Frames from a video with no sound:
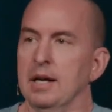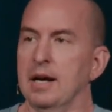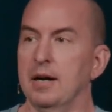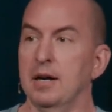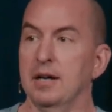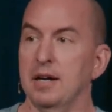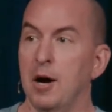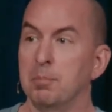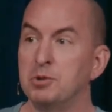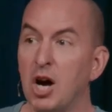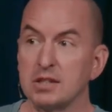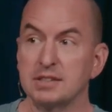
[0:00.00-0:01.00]
uh,
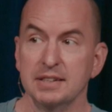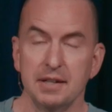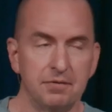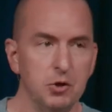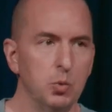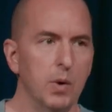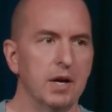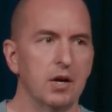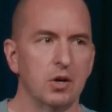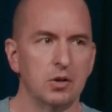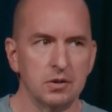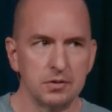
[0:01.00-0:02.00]
abducted, if you
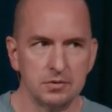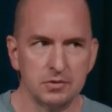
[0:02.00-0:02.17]
will,